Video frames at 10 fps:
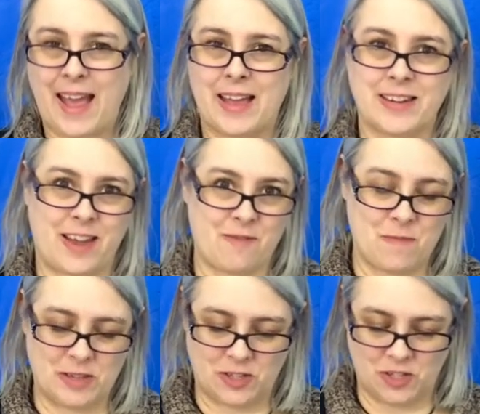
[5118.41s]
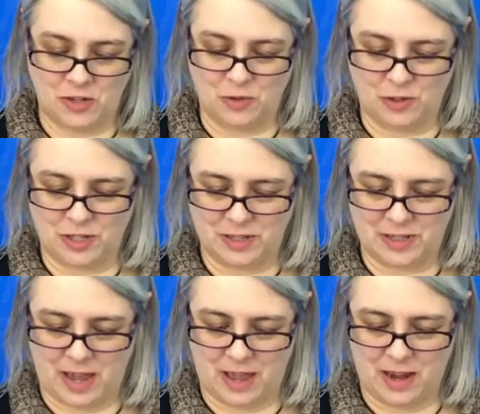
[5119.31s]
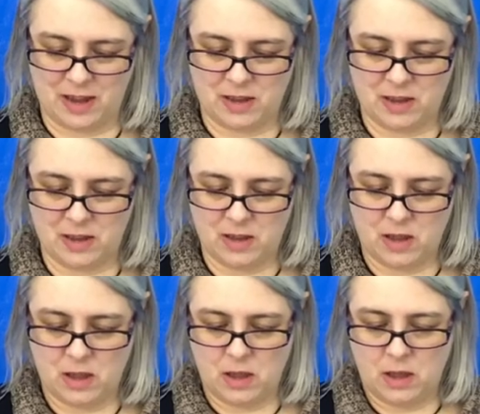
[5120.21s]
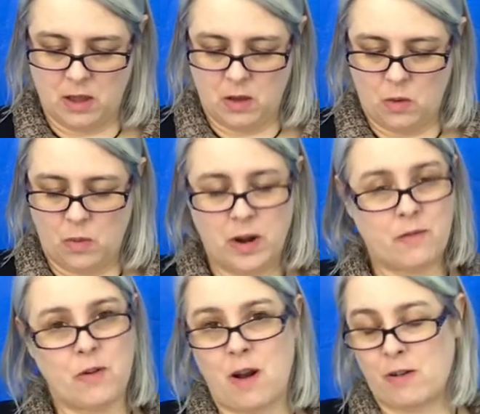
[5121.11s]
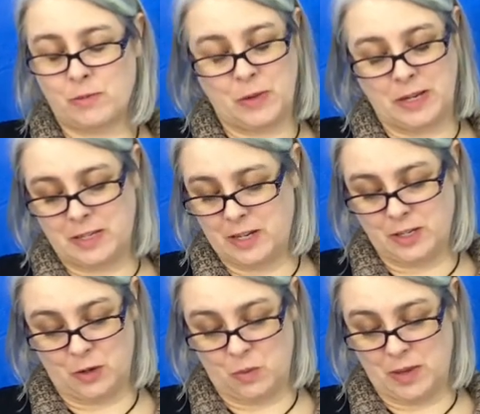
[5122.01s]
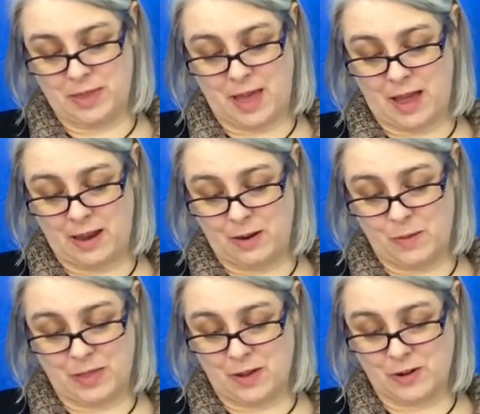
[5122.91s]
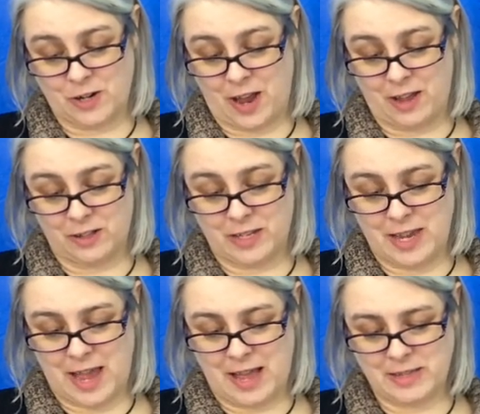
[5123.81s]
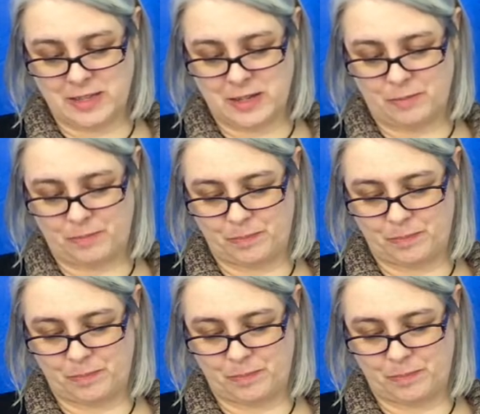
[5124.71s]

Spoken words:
"And I've missed you," she said. "Whatever are we to do with our child?" he asked.